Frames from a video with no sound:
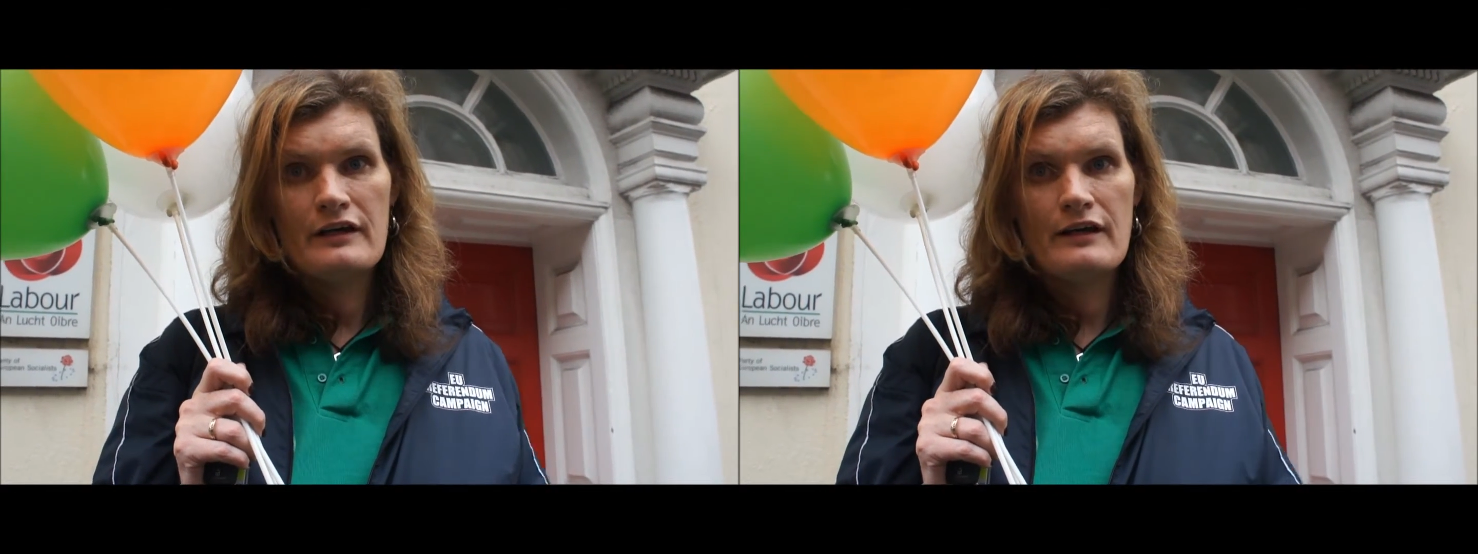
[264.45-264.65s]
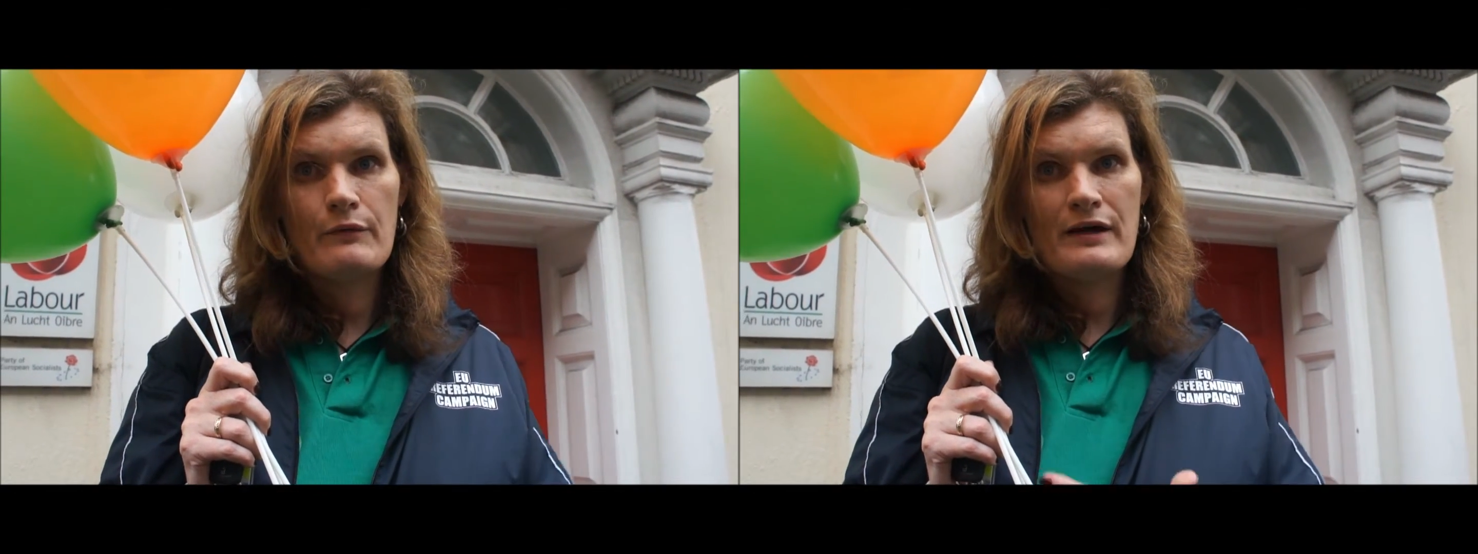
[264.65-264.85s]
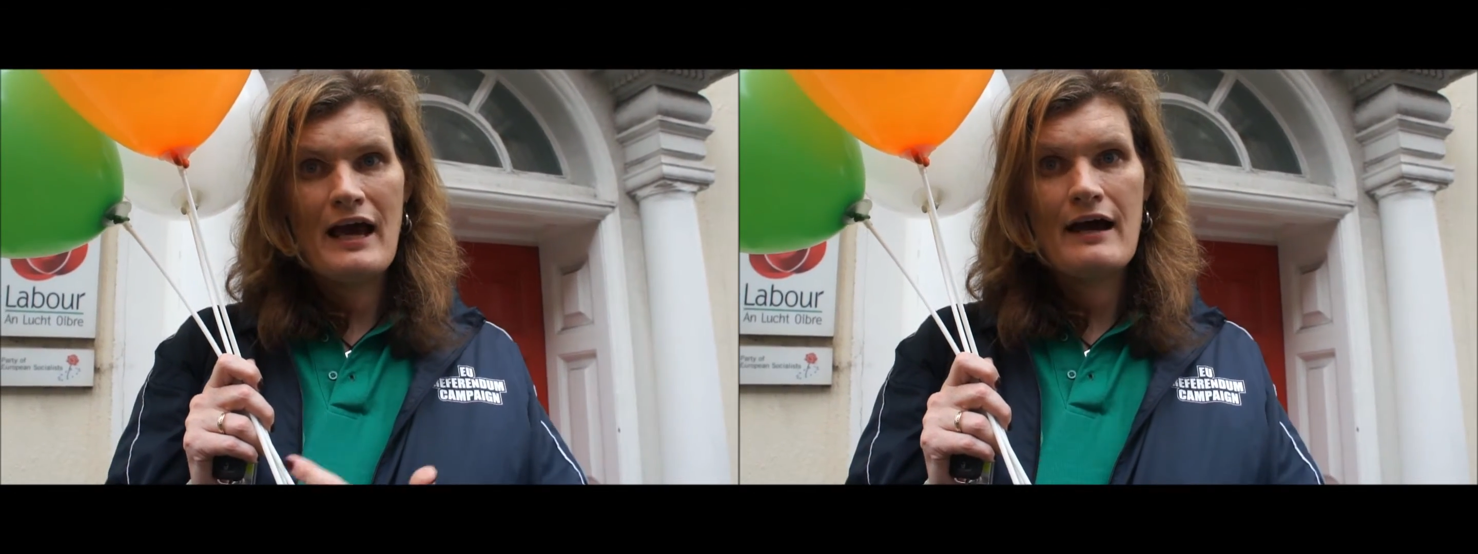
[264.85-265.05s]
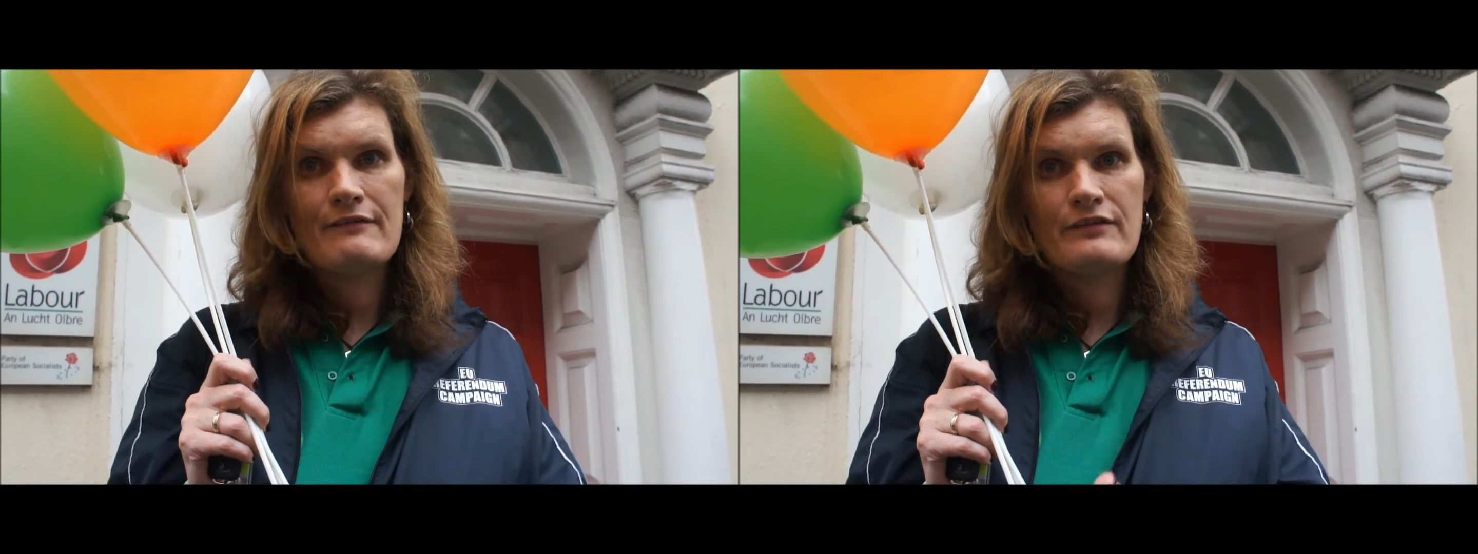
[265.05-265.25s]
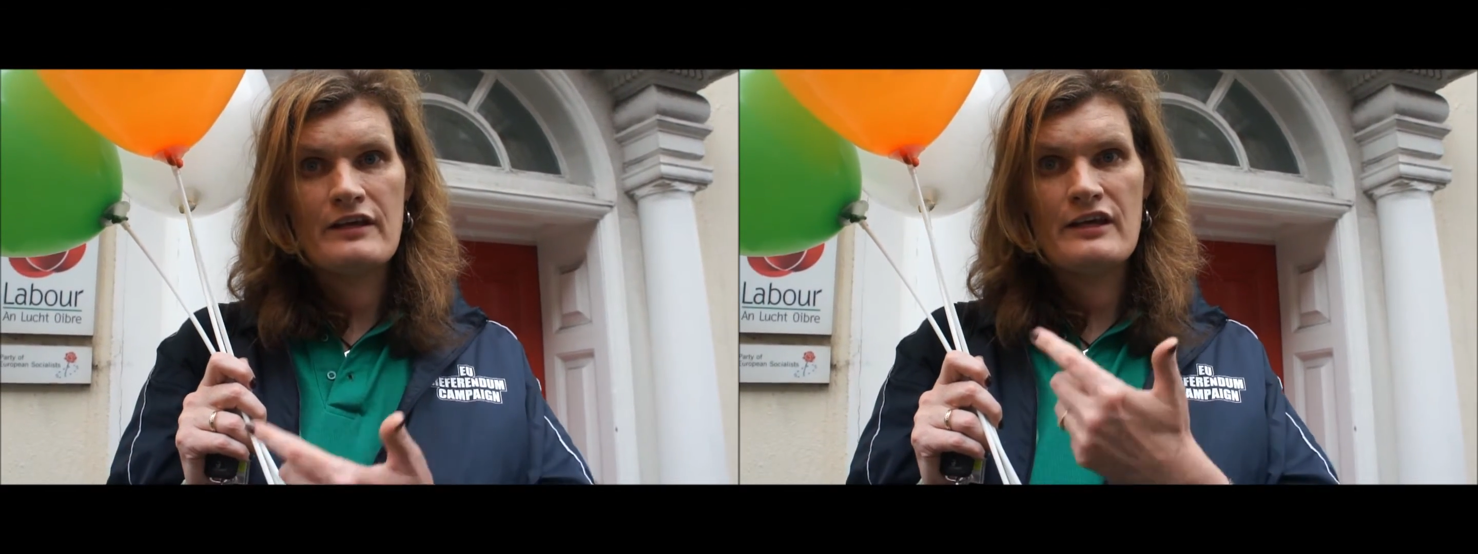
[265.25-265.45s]
yet we
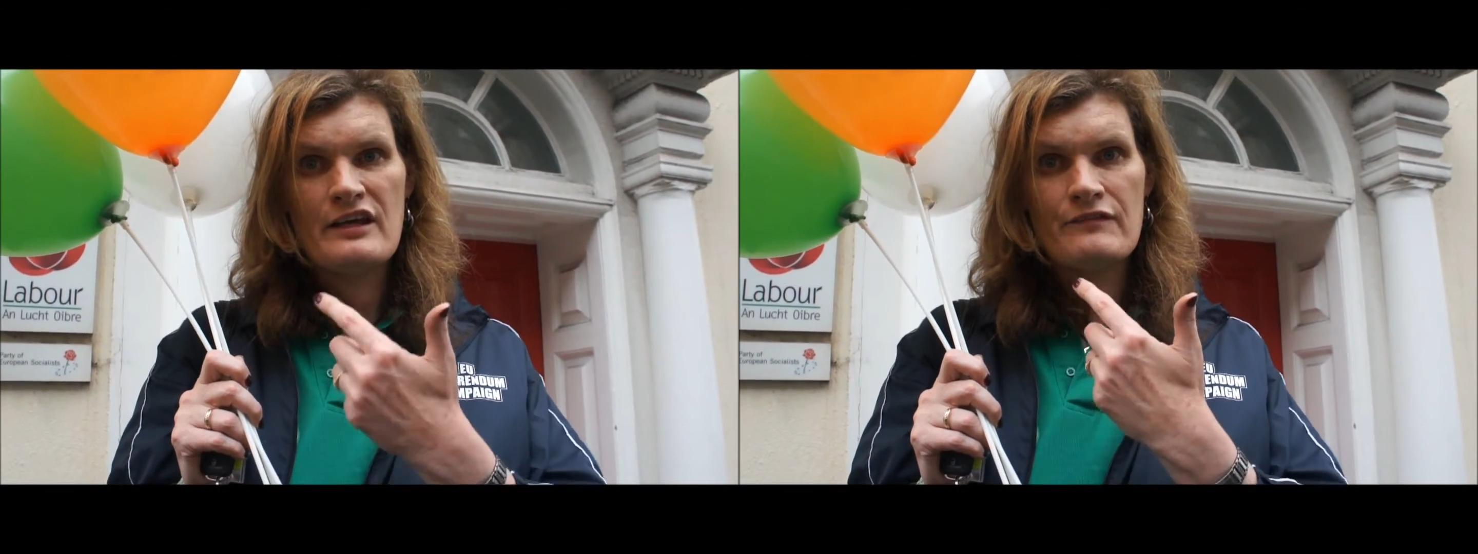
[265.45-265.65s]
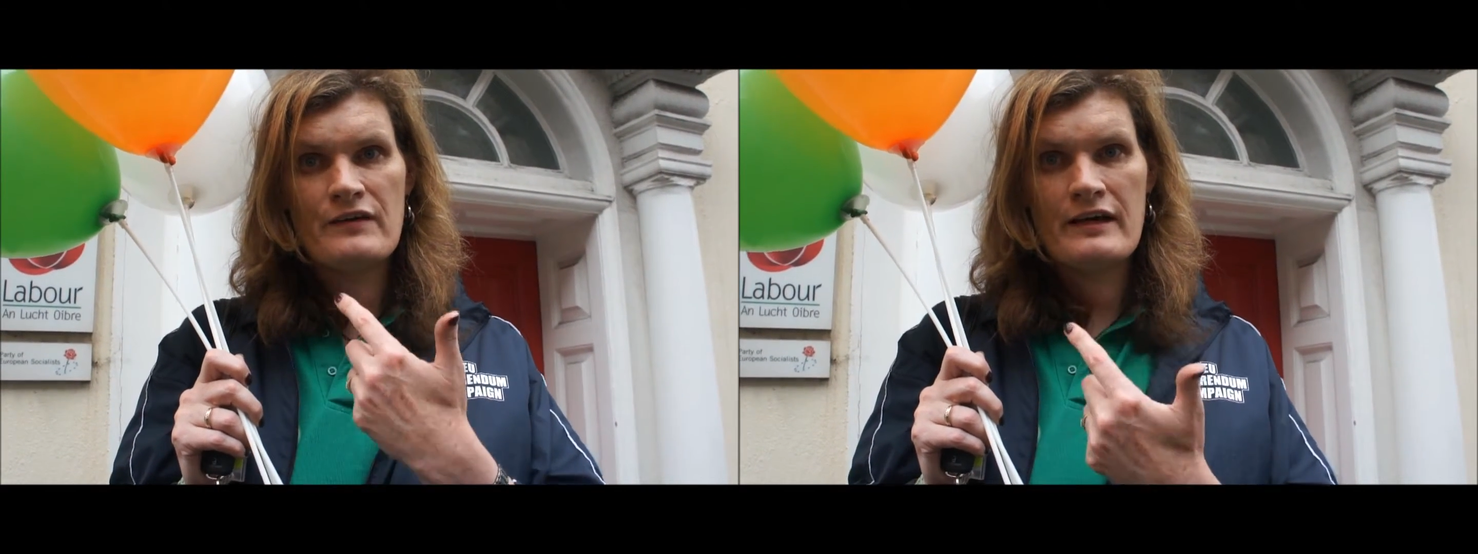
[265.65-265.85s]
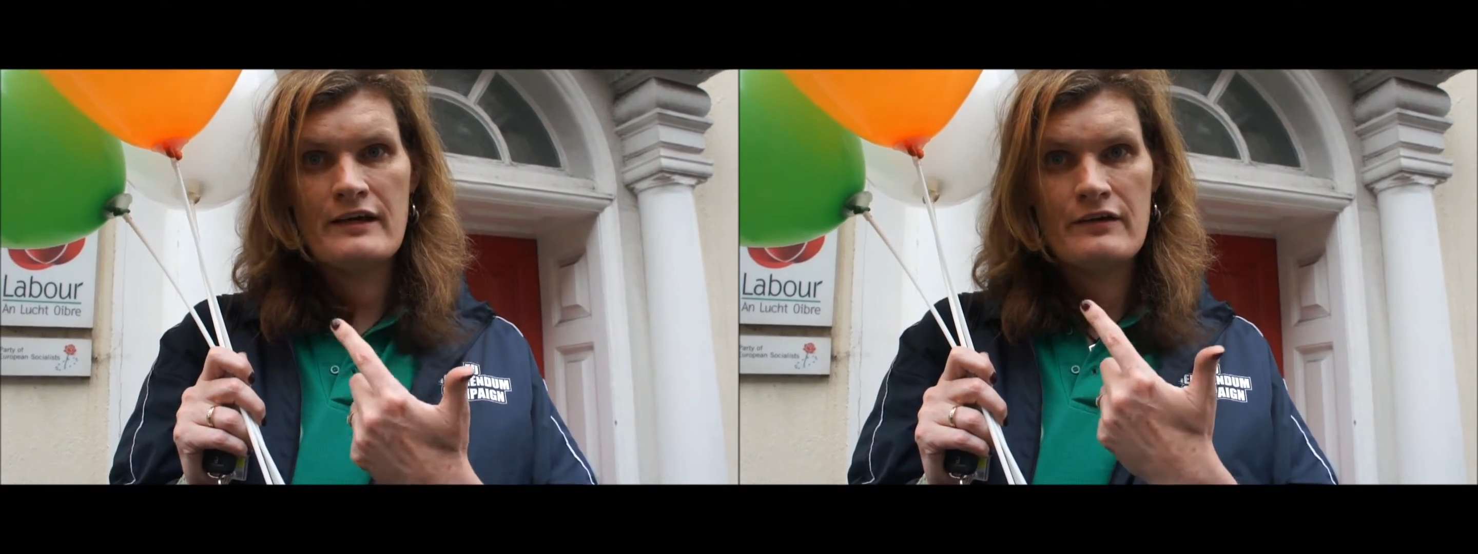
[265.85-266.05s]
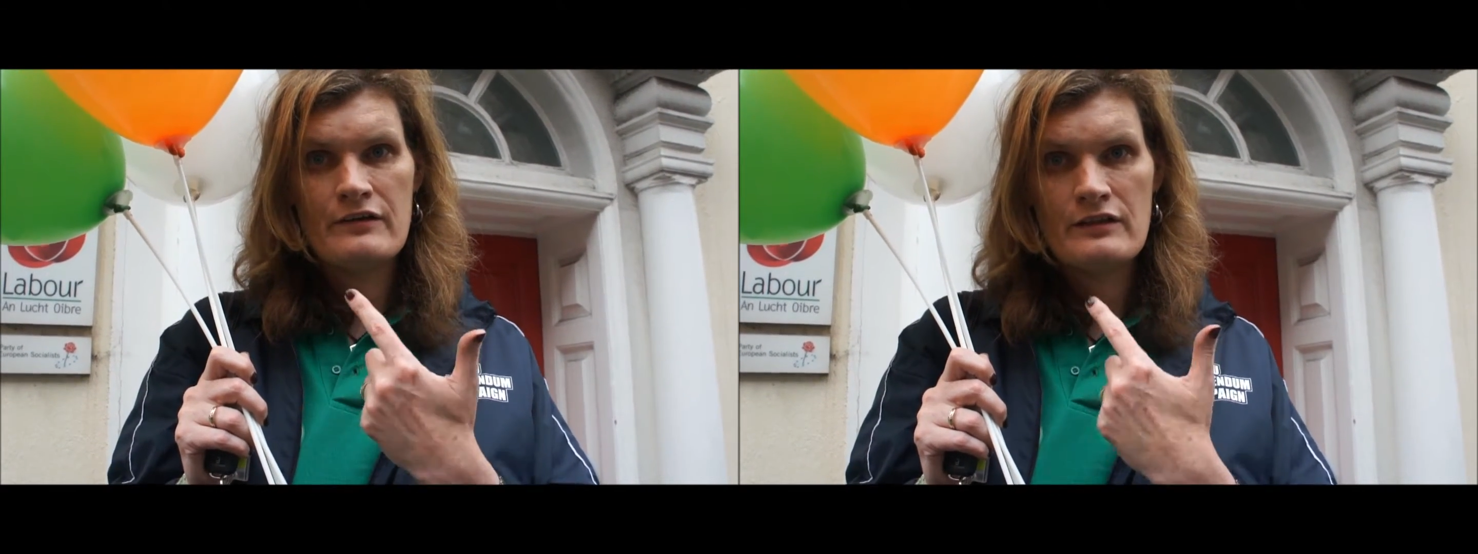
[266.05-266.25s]
have the the